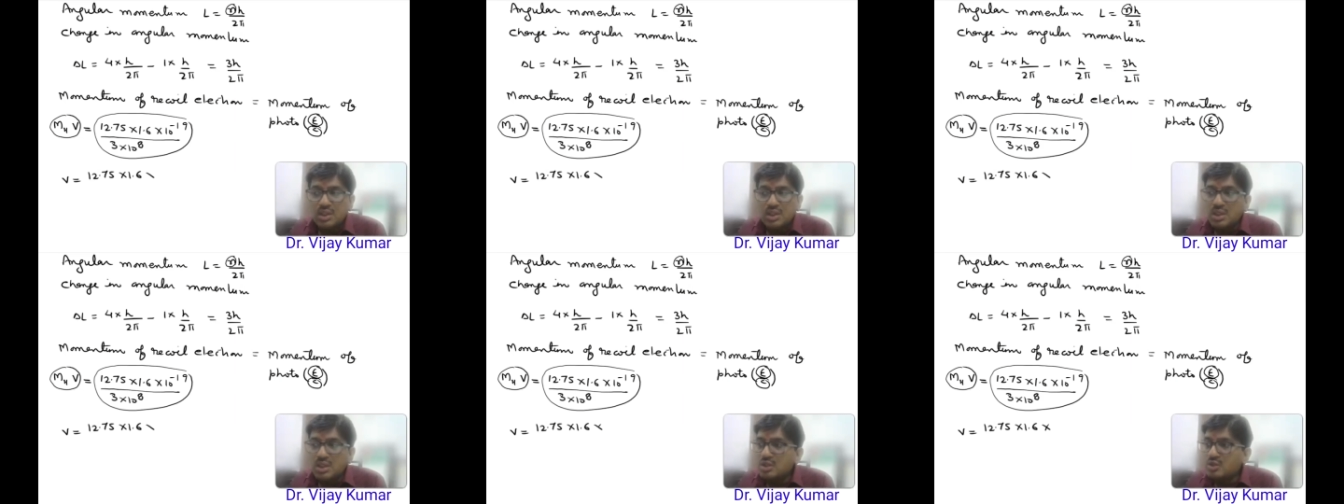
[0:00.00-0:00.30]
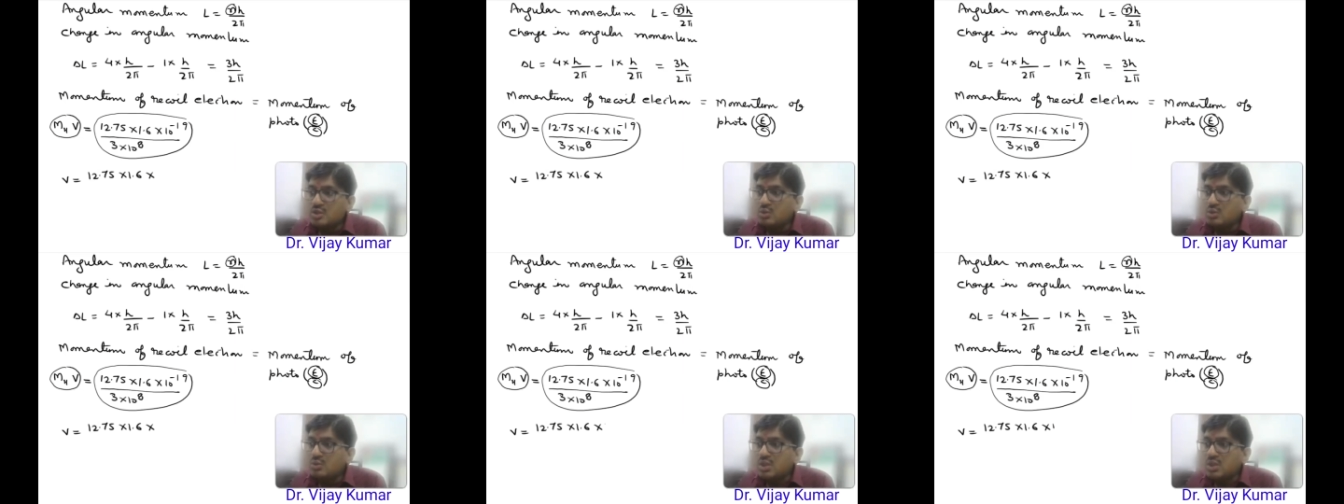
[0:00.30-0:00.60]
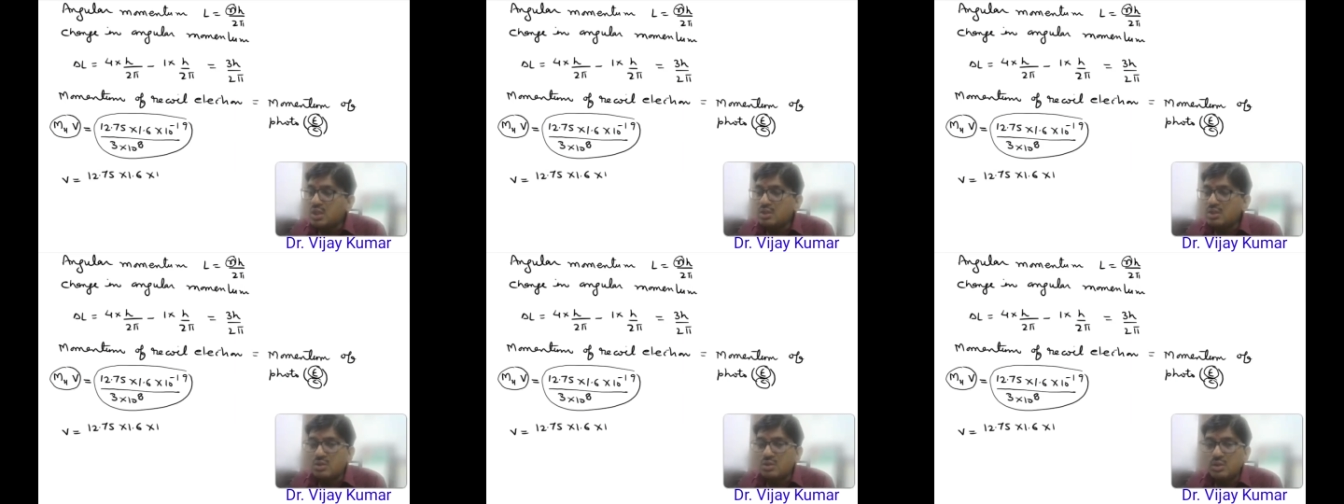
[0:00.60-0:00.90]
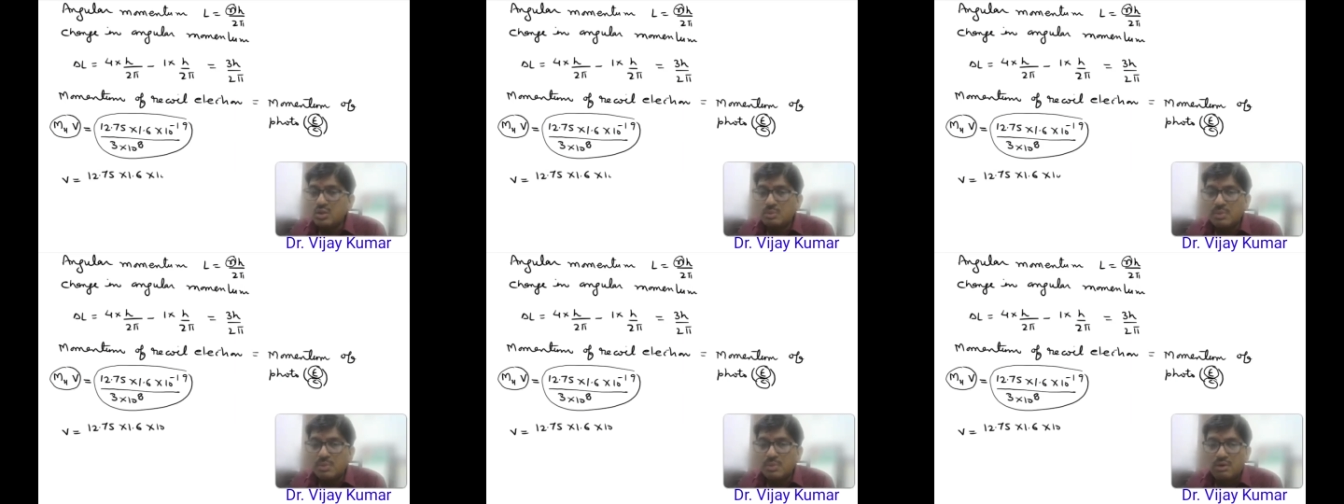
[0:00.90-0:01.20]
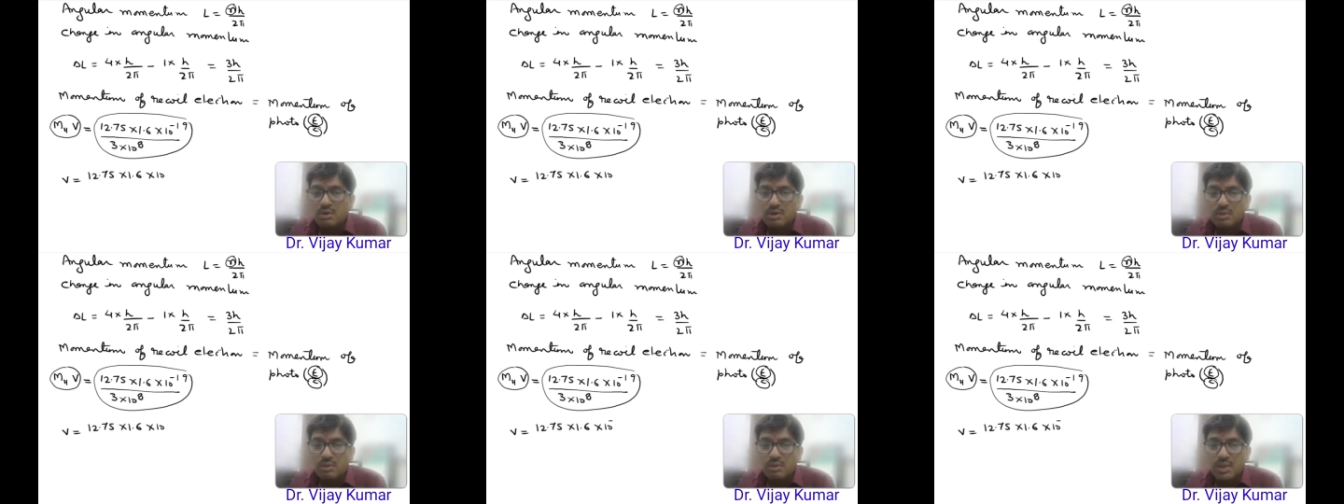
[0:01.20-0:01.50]
into 10 to the
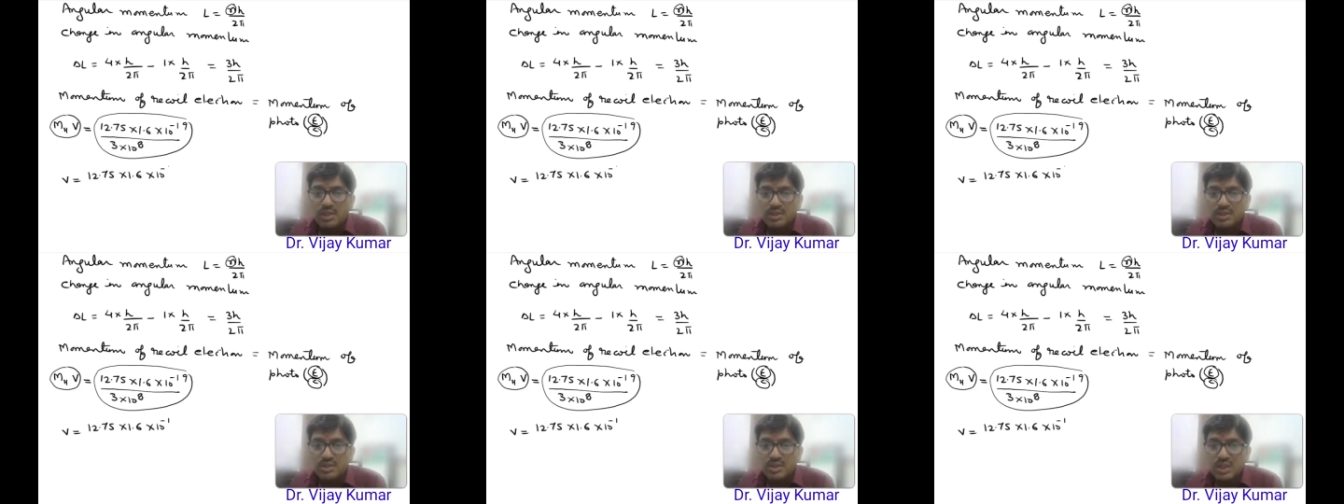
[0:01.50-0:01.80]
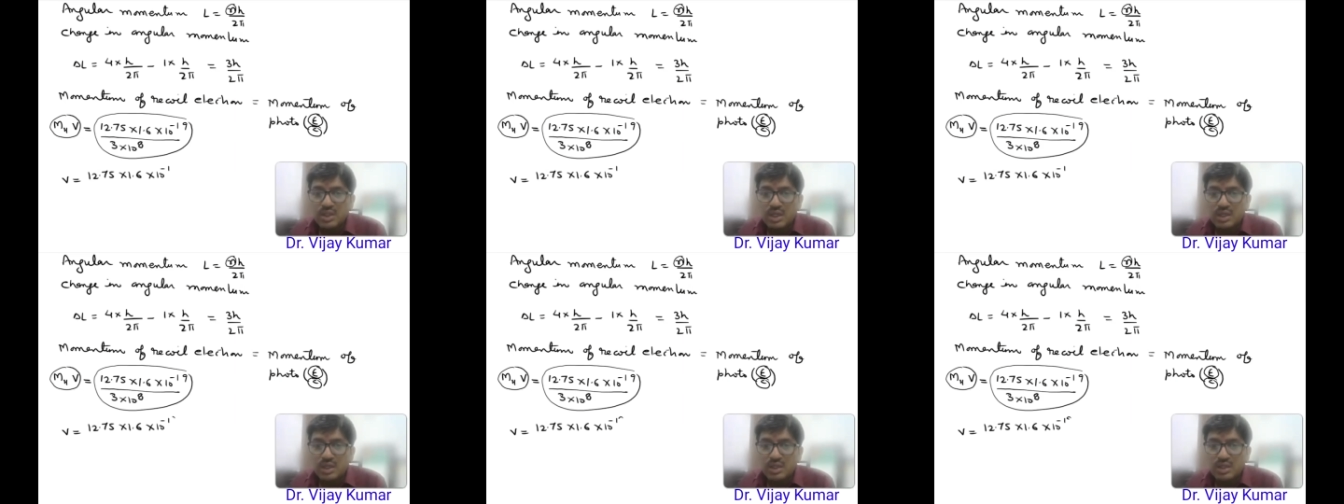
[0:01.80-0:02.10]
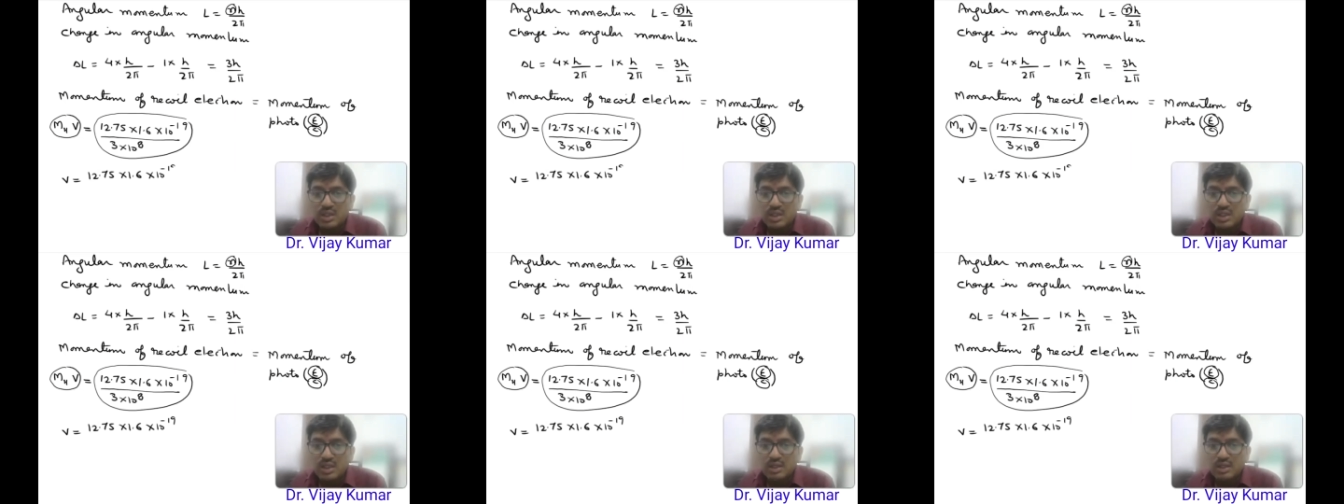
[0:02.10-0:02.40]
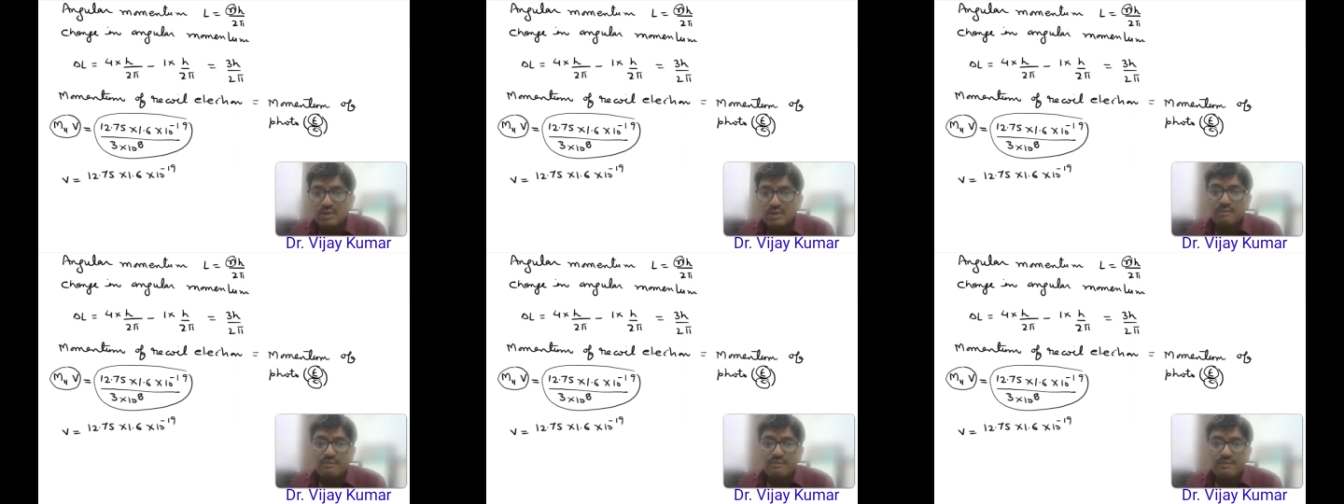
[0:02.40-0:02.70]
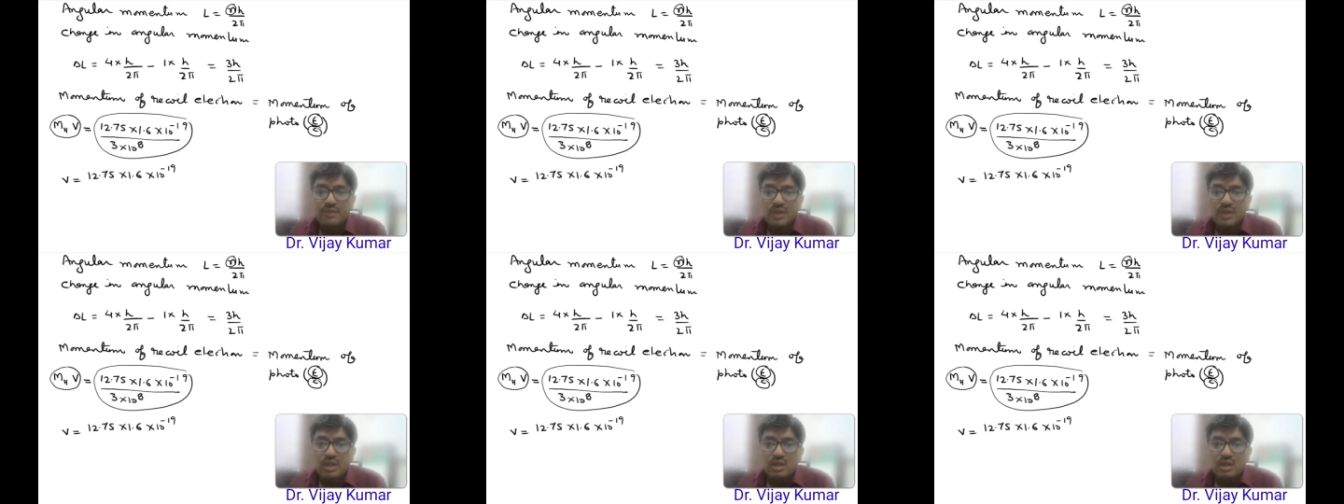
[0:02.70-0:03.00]
power minus 19
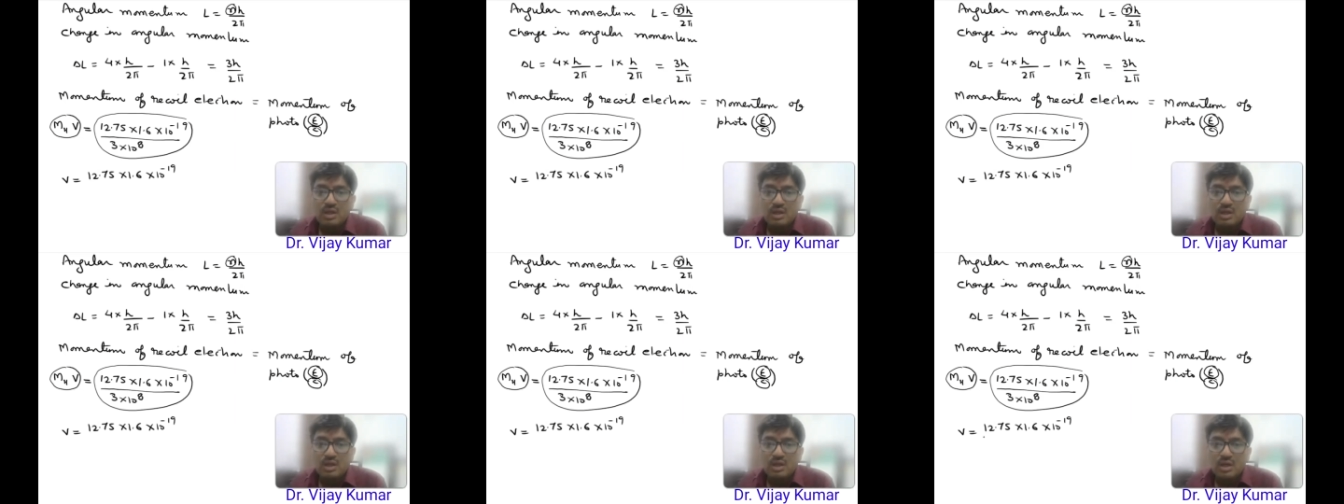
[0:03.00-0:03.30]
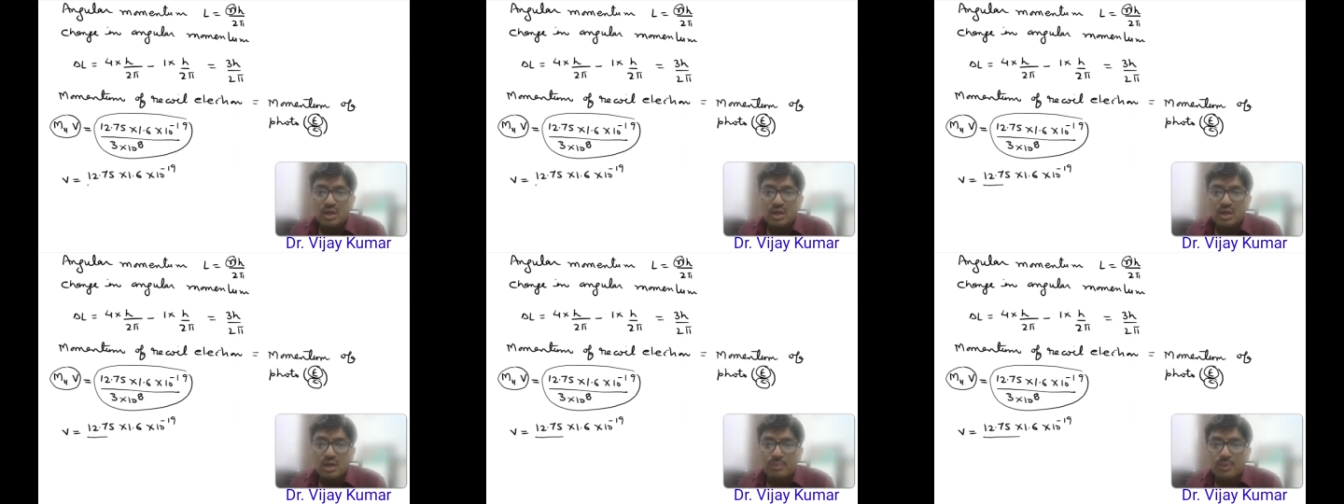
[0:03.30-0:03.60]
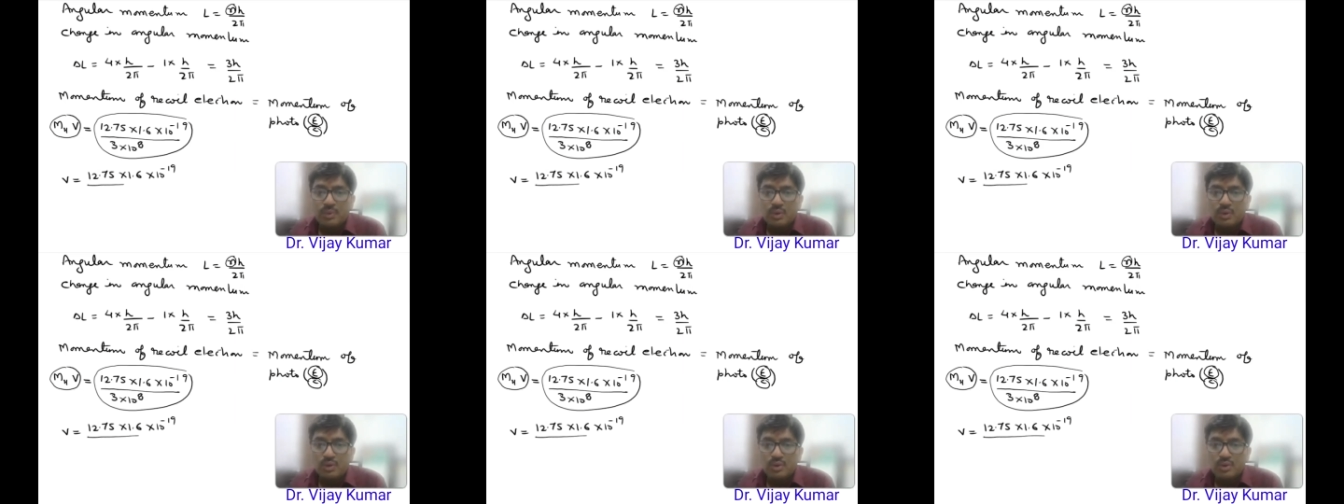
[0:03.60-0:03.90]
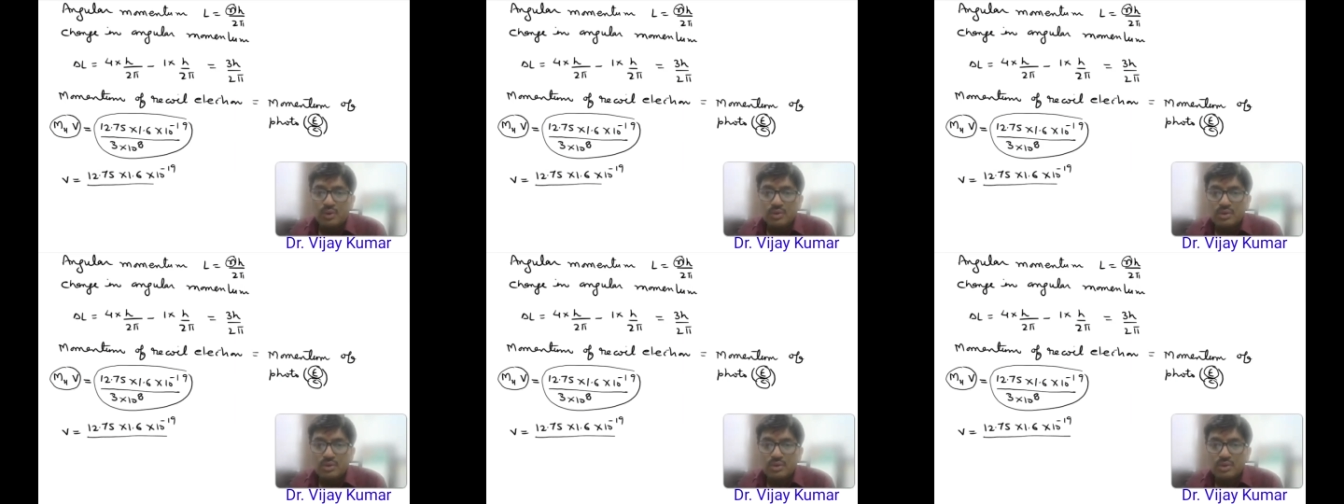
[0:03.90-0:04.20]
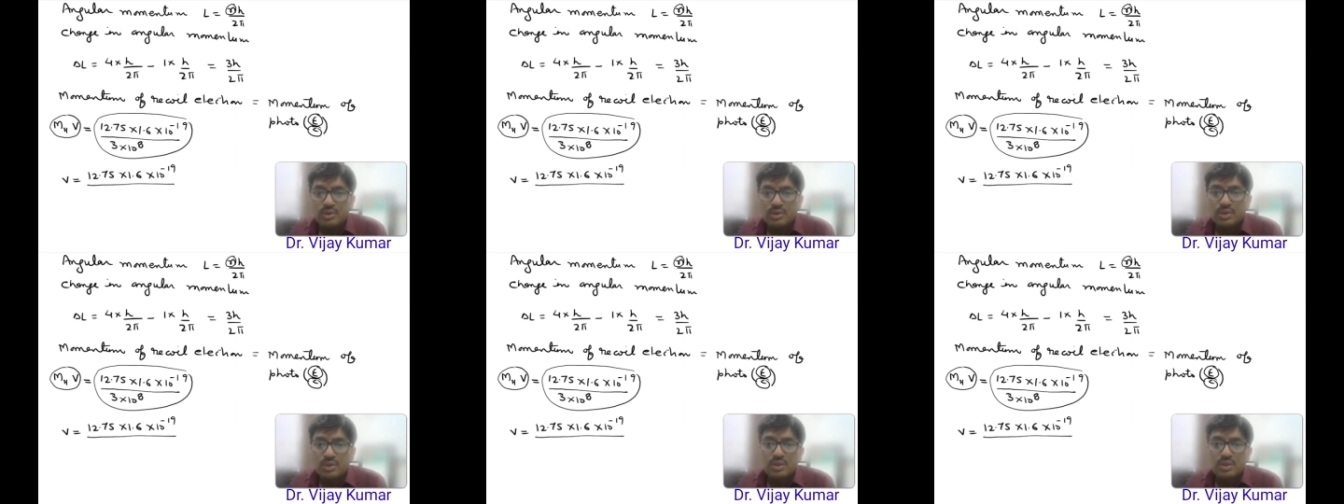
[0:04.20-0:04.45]
upon